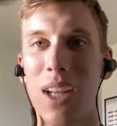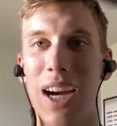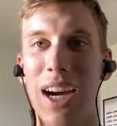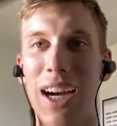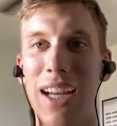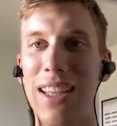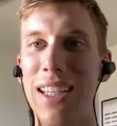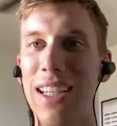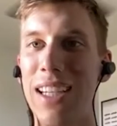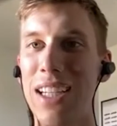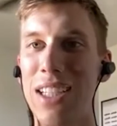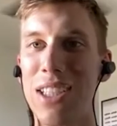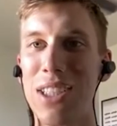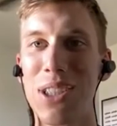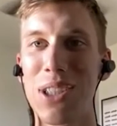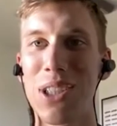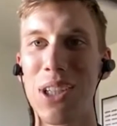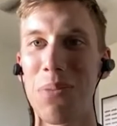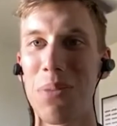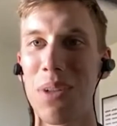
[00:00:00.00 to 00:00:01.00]
I think it's
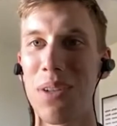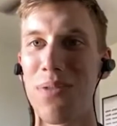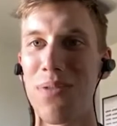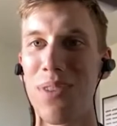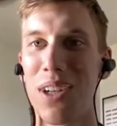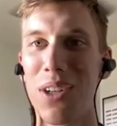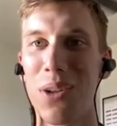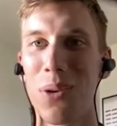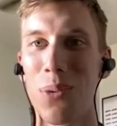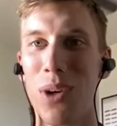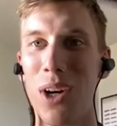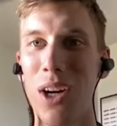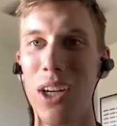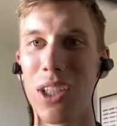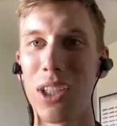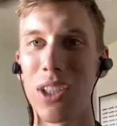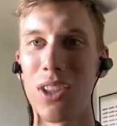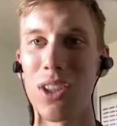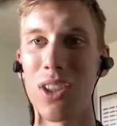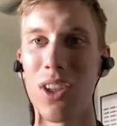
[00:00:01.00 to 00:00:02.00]
just going to be fun to
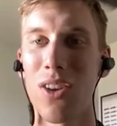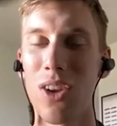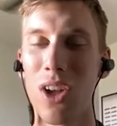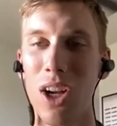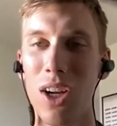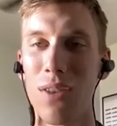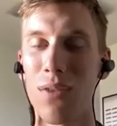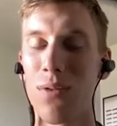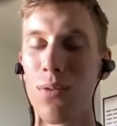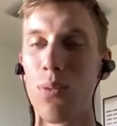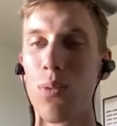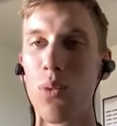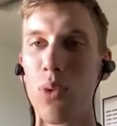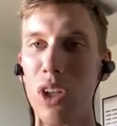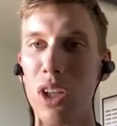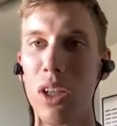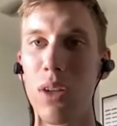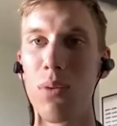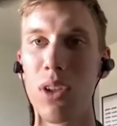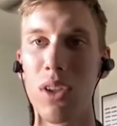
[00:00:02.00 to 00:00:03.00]
watch. There's a lot of
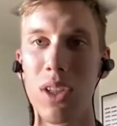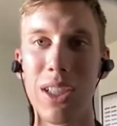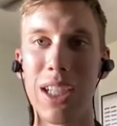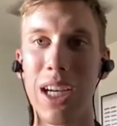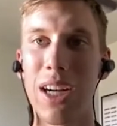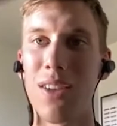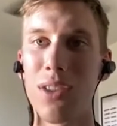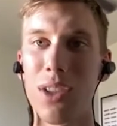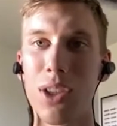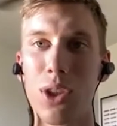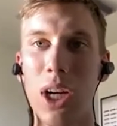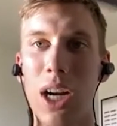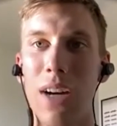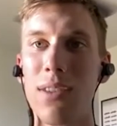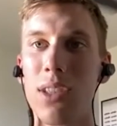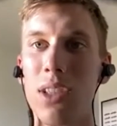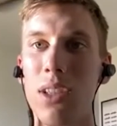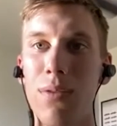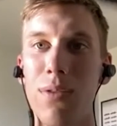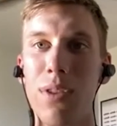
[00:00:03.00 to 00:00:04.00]
really, really talented
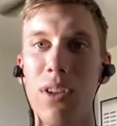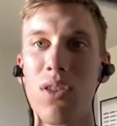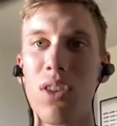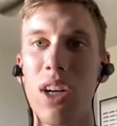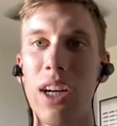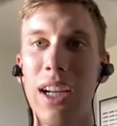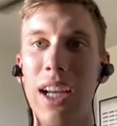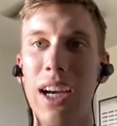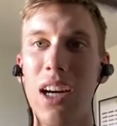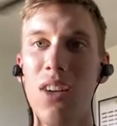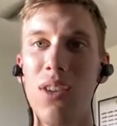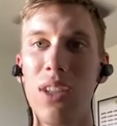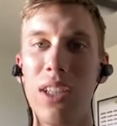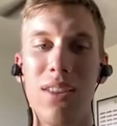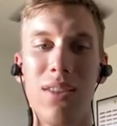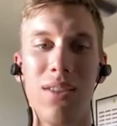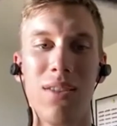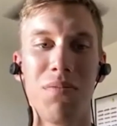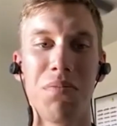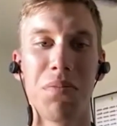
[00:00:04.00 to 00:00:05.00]
drivers in the field right now.
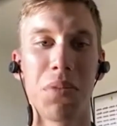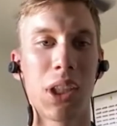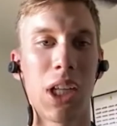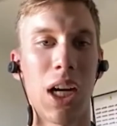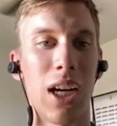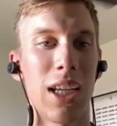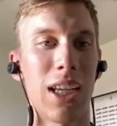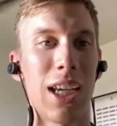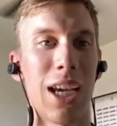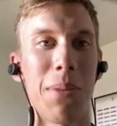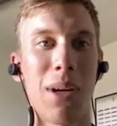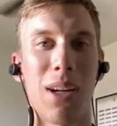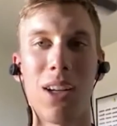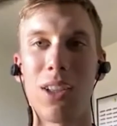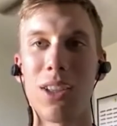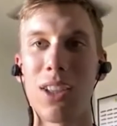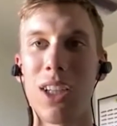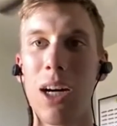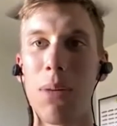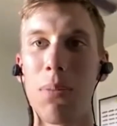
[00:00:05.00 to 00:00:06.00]
And Scotty came out
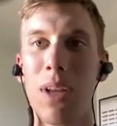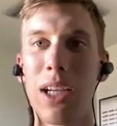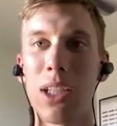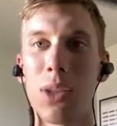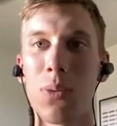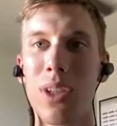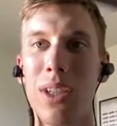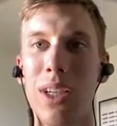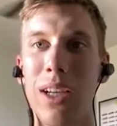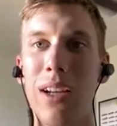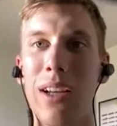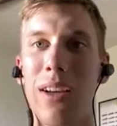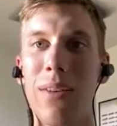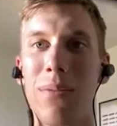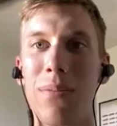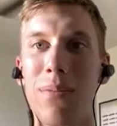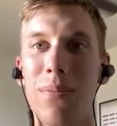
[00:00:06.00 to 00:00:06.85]
on top last weekend.